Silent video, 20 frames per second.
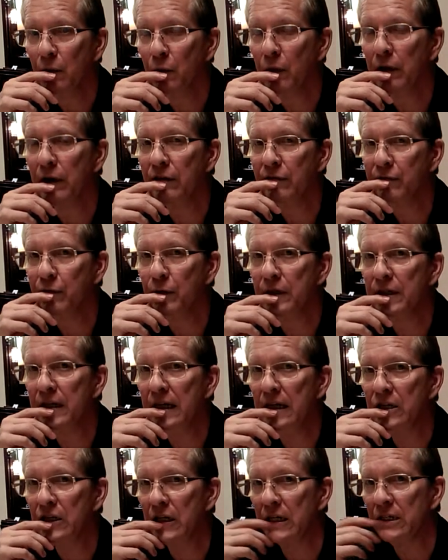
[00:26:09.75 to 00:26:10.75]
What are the four
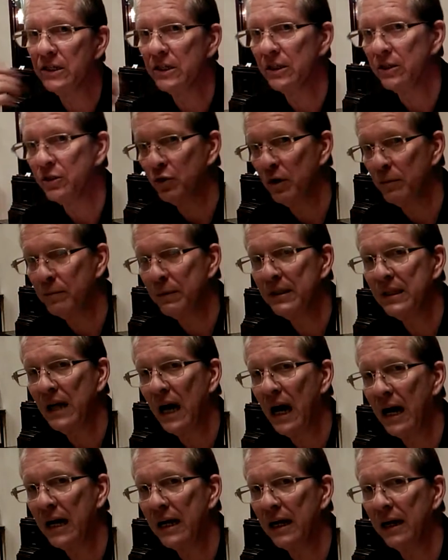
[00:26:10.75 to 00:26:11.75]
teachings? The
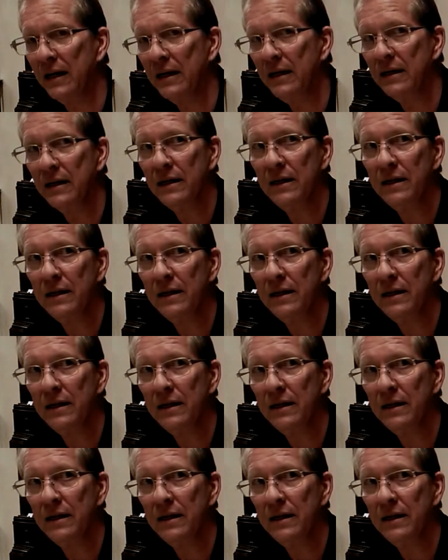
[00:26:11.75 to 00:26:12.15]
Tripitaka,